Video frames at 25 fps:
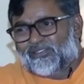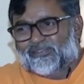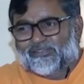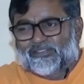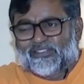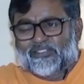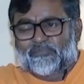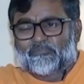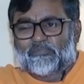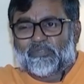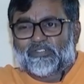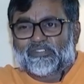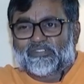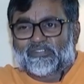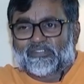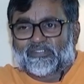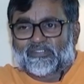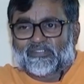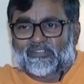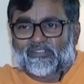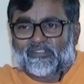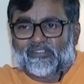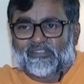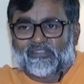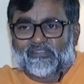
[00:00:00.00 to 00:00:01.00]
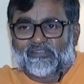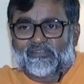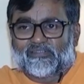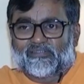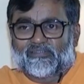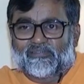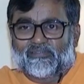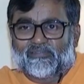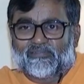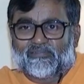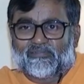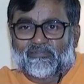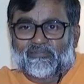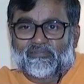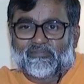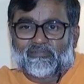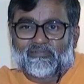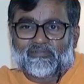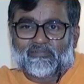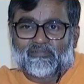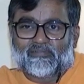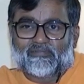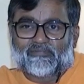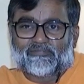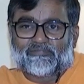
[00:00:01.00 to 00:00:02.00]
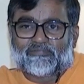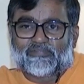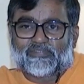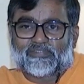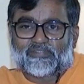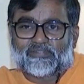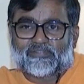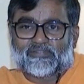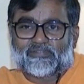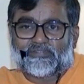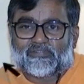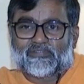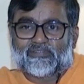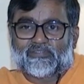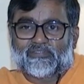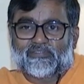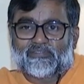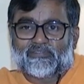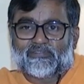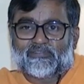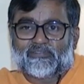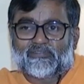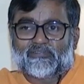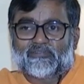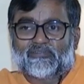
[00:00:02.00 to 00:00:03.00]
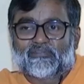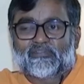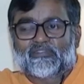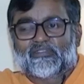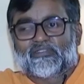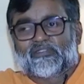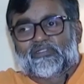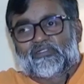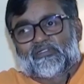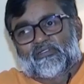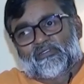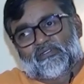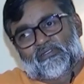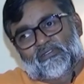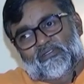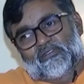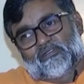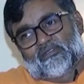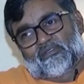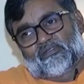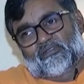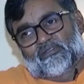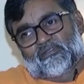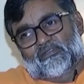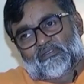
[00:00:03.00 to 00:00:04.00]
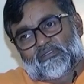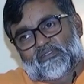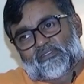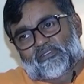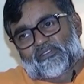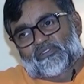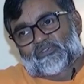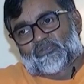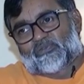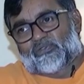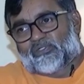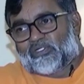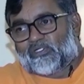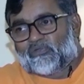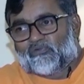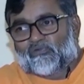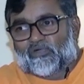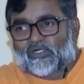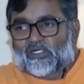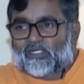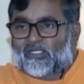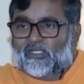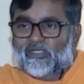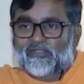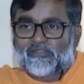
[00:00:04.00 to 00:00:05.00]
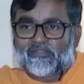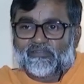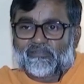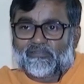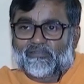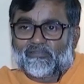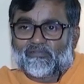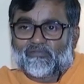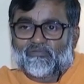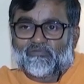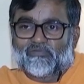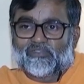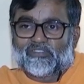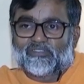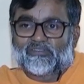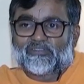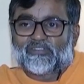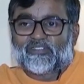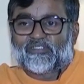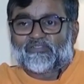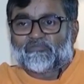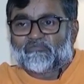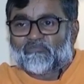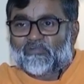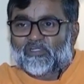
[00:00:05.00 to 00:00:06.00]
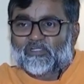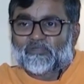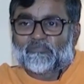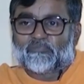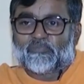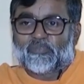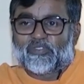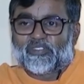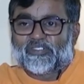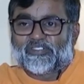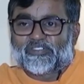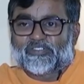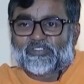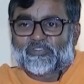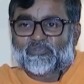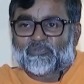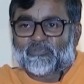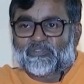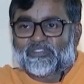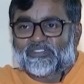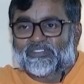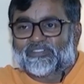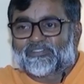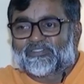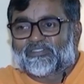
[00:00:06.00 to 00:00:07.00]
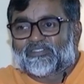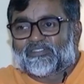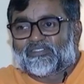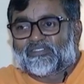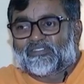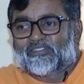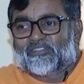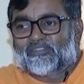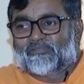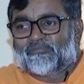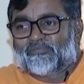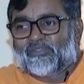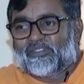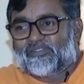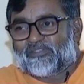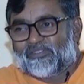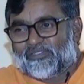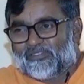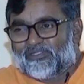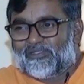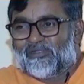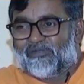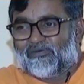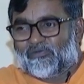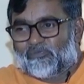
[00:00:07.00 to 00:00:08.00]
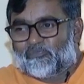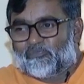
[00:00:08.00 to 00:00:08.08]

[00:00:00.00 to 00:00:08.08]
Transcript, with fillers: it depends. Like first, there is only one Aayirathil Oruvan and one PS1. I think a lot